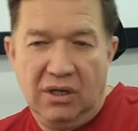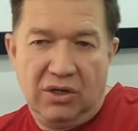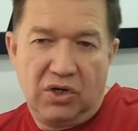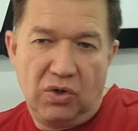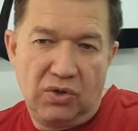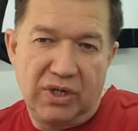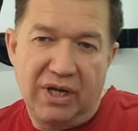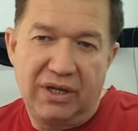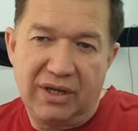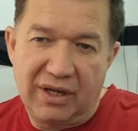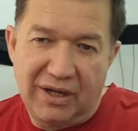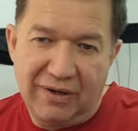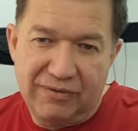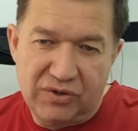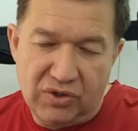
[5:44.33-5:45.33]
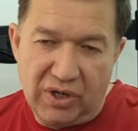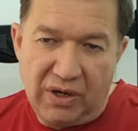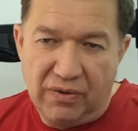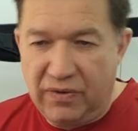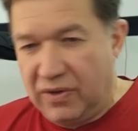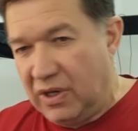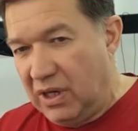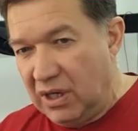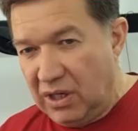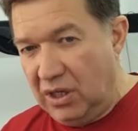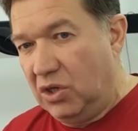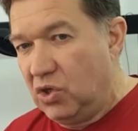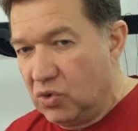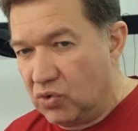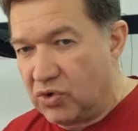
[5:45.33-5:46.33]
rotator cuff strengthening
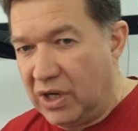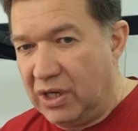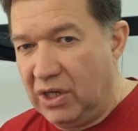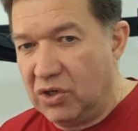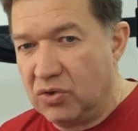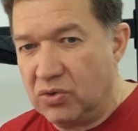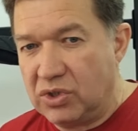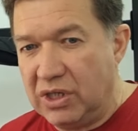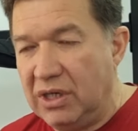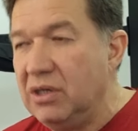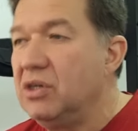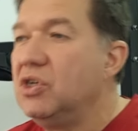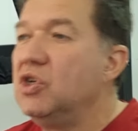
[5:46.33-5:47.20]
in your training routine,